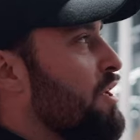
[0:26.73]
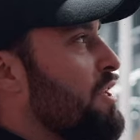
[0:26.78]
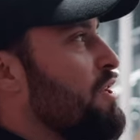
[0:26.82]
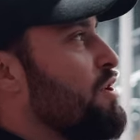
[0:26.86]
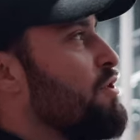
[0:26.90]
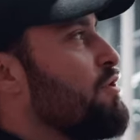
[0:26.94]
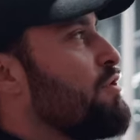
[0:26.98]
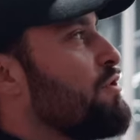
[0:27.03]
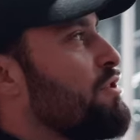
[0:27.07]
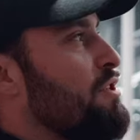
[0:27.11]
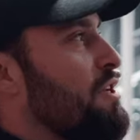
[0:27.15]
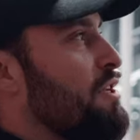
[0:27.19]
can
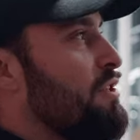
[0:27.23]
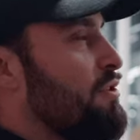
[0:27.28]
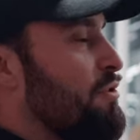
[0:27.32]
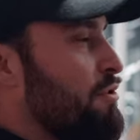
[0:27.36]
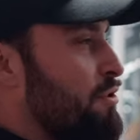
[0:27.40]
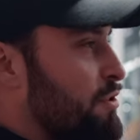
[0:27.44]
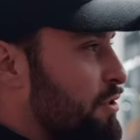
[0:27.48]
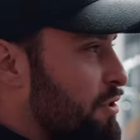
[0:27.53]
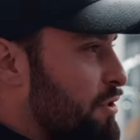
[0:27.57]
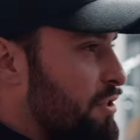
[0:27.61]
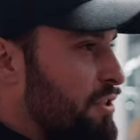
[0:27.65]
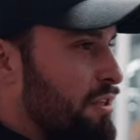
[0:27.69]
use it to
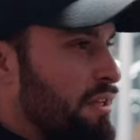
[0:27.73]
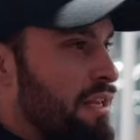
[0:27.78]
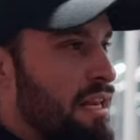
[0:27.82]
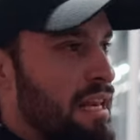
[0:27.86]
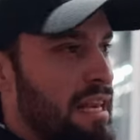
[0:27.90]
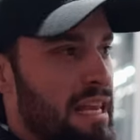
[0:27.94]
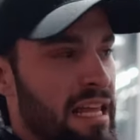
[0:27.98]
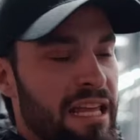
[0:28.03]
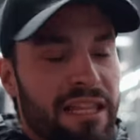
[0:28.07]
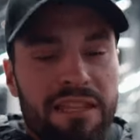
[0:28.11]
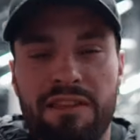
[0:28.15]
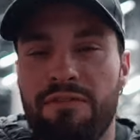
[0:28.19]
just
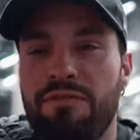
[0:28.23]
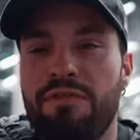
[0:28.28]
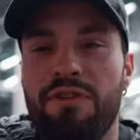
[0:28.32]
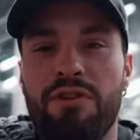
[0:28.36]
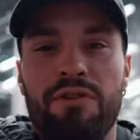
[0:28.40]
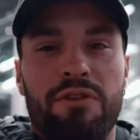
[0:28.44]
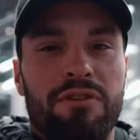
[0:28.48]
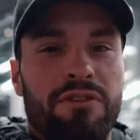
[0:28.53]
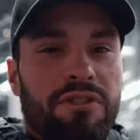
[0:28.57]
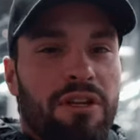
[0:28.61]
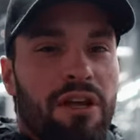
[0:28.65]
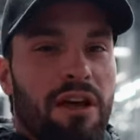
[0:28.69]
lead the
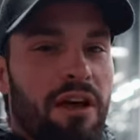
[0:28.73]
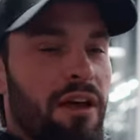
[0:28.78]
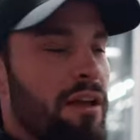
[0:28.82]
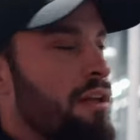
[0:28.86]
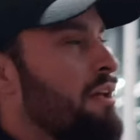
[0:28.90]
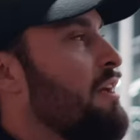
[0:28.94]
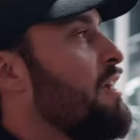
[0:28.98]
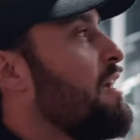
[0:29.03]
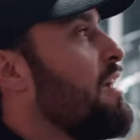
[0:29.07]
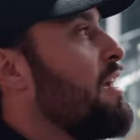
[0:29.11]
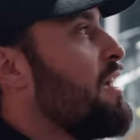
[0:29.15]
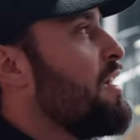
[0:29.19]
viewer's
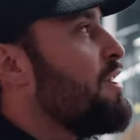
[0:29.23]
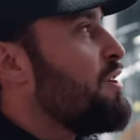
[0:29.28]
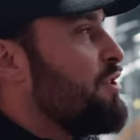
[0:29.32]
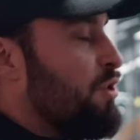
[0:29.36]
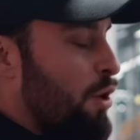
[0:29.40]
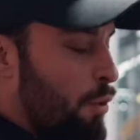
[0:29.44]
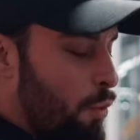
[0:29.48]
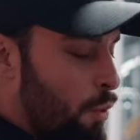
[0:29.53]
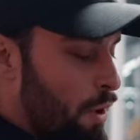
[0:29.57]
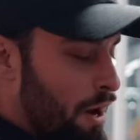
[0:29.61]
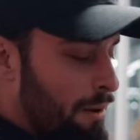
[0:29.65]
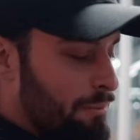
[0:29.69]
eye.
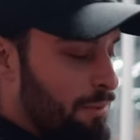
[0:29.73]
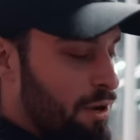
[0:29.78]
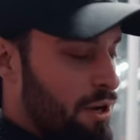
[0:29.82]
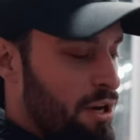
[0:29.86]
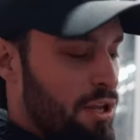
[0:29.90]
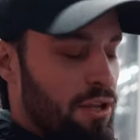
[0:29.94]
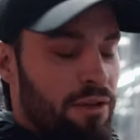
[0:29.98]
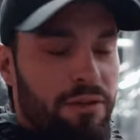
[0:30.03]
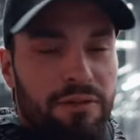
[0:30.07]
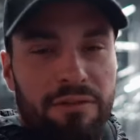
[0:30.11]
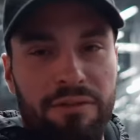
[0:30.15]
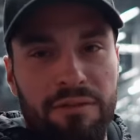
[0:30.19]
So what I'm going
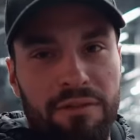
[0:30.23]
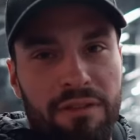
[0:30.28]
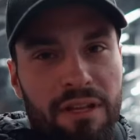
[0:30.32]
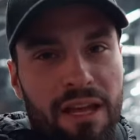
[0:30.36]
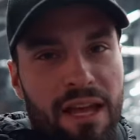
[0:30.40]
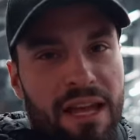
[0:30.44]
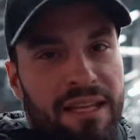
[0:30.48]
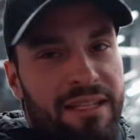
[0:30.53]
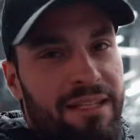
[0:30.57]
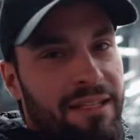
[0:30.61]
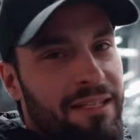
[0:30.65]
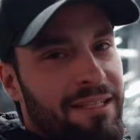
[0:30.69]
to use
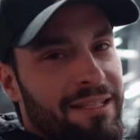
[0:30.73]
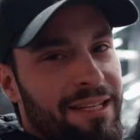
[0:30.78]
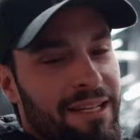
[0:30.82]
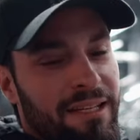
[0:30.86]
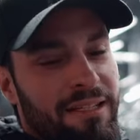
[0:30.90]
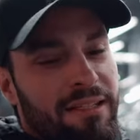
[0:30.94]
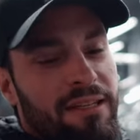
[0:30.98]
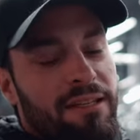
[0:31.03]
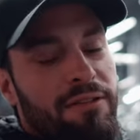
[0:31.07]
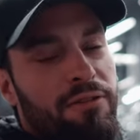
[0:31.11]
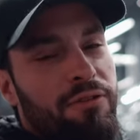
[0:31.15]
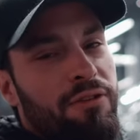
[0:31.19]
today is a
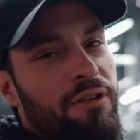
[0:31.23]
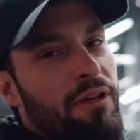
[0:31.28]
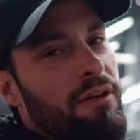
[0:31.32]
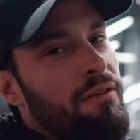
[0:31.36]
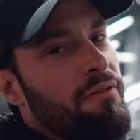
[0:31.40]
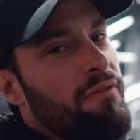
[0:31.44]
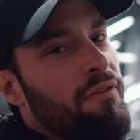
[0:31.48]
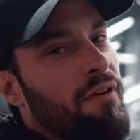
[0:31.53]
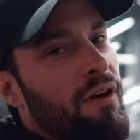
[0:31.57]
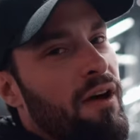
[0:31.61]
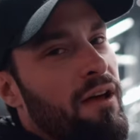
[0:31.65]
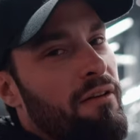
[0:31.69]
16 to
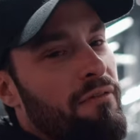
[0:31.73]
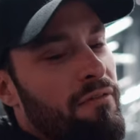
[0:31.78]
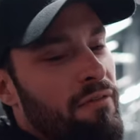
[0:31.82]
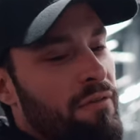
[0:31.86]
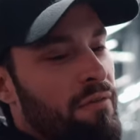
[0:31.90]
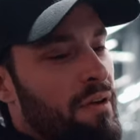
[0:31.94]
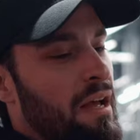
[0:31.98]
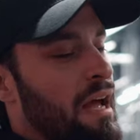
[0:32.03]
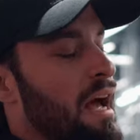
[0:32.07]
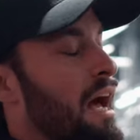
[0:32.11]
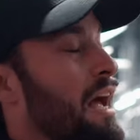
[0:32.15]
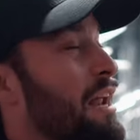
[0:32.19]
35.
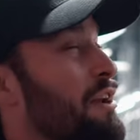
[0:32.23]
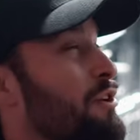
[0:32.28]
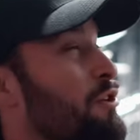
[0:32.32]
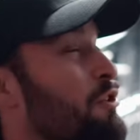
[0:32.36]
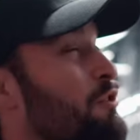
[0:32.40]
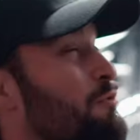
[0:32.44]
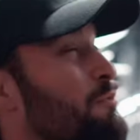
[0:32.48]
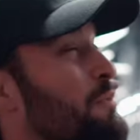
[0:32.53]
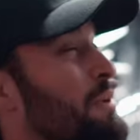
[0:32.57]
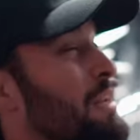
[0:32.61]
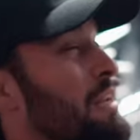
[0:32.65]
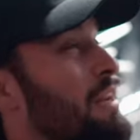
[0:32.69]
I
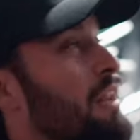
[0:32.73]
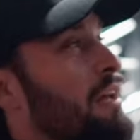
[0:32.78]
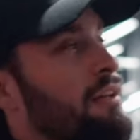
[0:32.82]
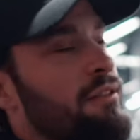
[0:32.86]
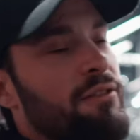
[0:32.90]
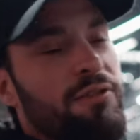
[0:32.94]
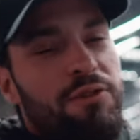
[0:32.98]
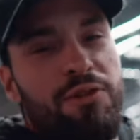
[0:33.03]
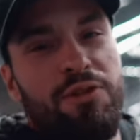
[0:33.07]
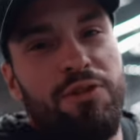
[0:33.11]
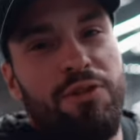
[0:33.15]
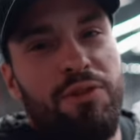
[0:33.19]
normally
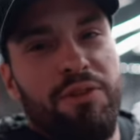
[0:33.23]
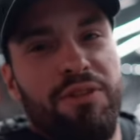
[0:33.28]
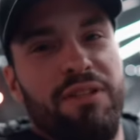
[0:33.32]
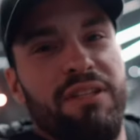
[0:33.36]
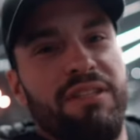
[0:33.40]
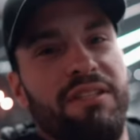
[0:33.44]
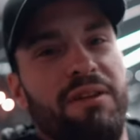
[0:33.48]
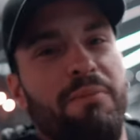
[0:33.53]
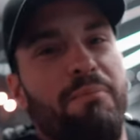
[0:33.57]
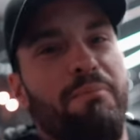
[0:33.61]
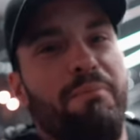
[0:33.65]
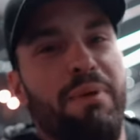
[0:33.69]
like to shoot
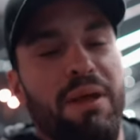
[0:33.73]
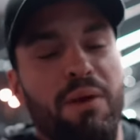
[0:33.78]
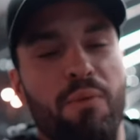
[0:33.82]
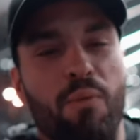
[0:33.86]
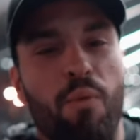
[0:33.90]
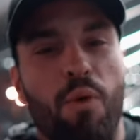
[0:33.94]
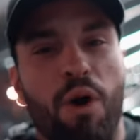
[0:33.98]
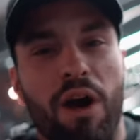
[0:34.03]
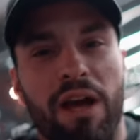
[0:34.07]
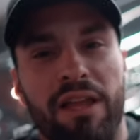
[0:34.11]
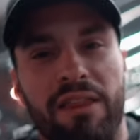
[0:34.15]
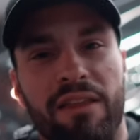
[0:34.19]
these a bit
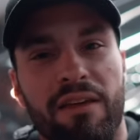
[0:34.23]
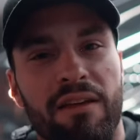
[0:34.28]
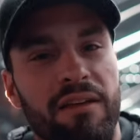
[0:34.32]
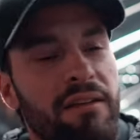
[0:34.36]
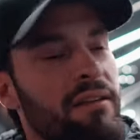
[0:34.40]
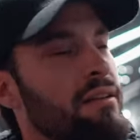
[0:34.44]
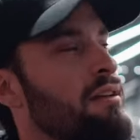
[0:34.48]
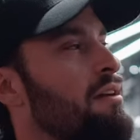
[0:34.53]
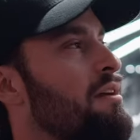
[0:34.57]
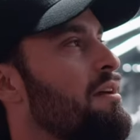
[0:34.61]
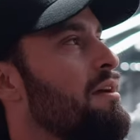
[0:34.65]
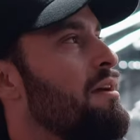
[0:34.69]
wider,
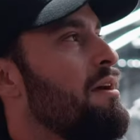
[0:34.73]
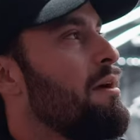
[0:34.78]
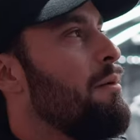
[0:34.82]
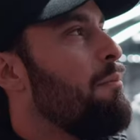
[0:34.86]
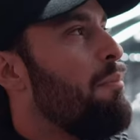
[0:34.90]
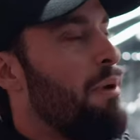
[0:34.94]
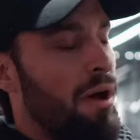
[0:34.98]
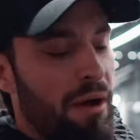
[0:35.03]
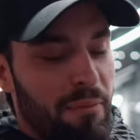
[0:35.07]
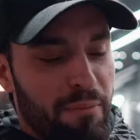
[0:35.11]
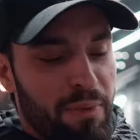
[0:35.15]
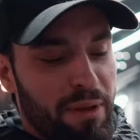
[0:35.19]

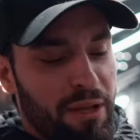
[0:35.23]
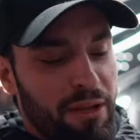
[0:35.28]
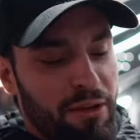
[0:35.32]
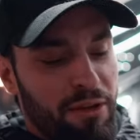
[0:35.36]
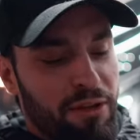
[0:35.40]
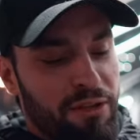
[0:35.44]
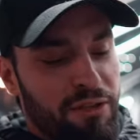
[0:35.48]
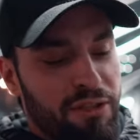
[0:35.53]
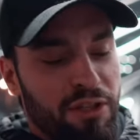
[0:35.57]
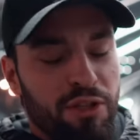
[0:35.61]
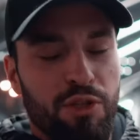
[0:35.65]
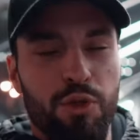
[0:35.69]
but
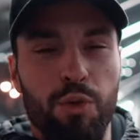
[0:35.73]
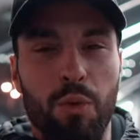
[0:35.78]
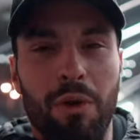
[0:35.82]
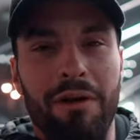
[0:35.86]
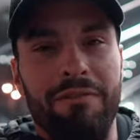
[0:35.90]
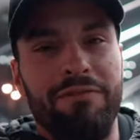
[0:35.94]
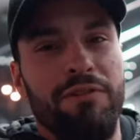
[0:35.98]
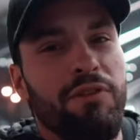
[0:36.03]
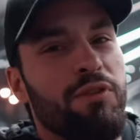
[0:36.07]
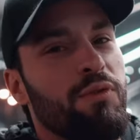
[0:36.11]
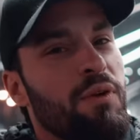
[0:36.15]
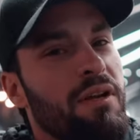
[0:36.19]
because the
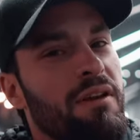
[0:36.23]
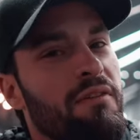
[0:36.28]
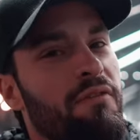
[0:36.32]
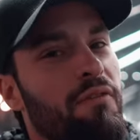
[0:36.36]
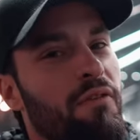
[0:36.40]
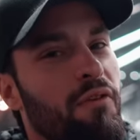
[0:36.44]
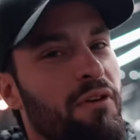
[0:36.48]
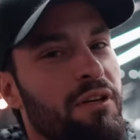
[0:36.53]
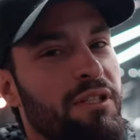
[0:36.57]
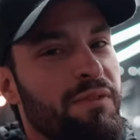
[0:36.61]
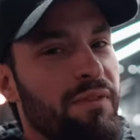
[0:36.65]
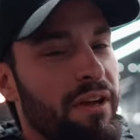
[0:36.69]
12 to
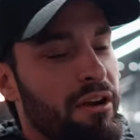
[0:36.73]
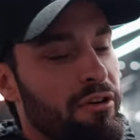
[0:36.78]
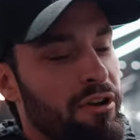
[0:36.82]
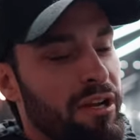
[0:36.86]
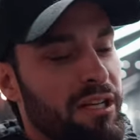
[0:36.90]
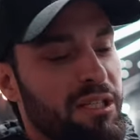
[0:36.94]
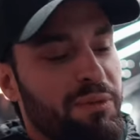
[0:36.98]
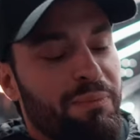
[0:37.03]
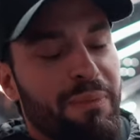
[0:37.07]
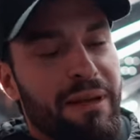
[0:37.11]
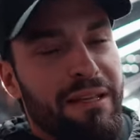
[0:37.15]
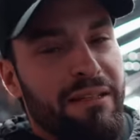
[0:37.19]
24 is very
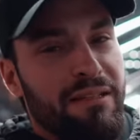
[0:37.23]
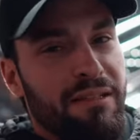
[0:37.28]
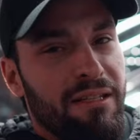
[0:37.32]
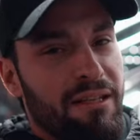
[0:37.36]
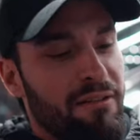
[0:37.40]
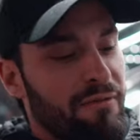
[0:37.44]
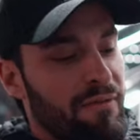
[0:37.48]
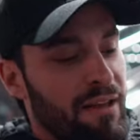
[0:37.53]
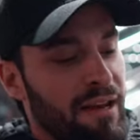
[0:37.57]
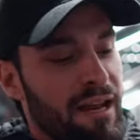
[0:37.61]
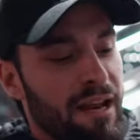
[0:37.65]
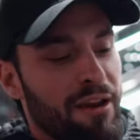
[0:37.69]

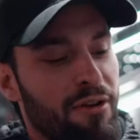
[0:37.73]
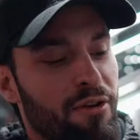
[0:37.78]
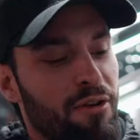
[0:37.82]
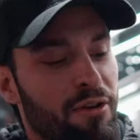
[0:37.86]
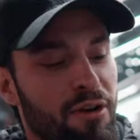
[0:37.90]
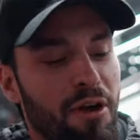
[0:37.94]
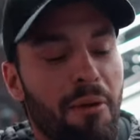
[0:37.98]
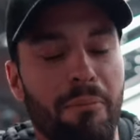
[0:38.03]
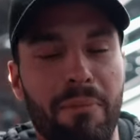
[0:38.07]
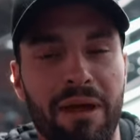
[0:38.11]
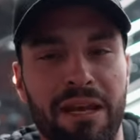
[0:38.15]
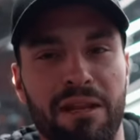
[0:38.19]
expensive and I know
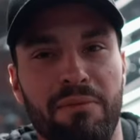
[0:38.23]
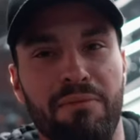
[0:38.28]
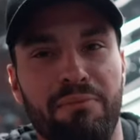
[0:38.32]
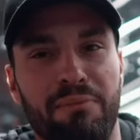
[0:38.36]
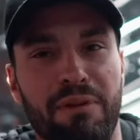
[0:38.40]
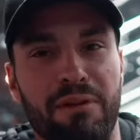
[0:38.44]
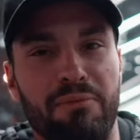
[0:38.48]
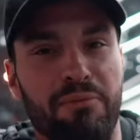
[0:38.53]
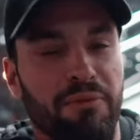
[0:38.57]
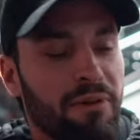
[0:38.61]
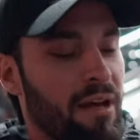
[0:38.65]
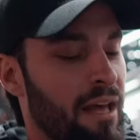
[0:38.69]
not many
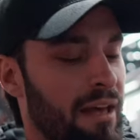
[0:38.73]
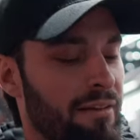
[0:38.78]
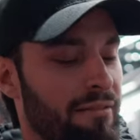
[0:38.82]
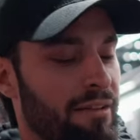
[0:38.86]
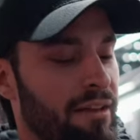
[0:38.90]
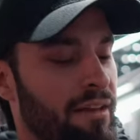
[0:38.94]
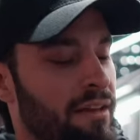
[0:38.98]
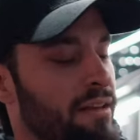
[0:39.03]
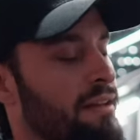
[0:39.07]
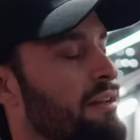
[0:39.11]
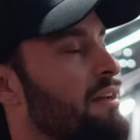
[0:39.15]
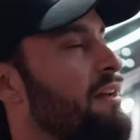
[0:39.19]
people have
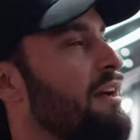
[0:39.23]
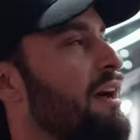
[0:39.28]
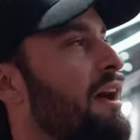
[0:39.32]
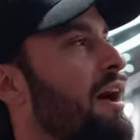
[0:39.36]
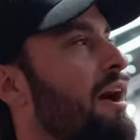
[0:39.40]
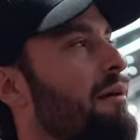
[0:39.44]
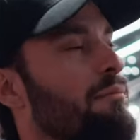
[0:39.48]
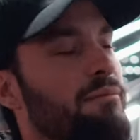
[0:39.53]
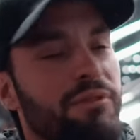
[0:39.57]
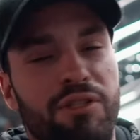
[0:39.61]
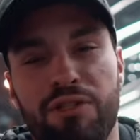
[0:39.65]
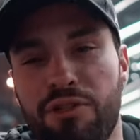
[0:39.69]
it,
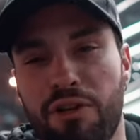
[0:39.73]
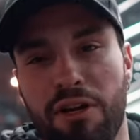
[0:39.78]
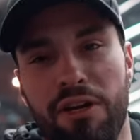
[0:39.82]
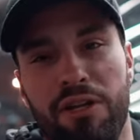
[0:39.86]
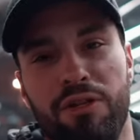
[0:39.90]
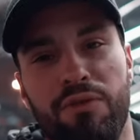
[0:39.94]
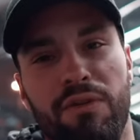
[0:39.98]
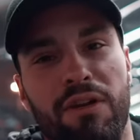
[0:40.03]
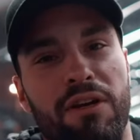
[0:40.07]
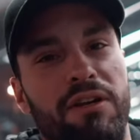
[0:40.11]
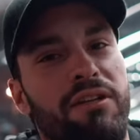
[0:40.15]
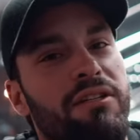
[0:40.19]
I'm just
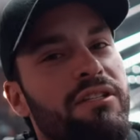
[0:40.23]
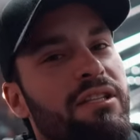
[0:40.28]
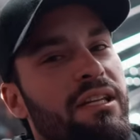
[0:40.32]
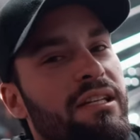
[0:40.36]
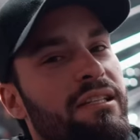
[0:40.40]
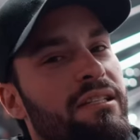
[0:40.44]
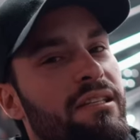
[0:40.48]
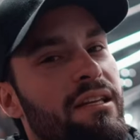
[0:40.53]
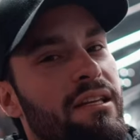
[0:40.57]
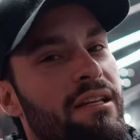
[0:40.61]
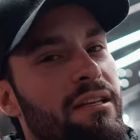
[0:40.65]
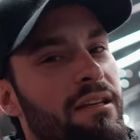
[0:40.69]
going to do it on a
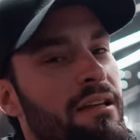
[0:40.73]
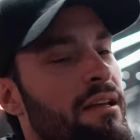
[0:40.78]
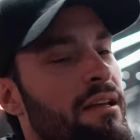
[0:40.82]
16.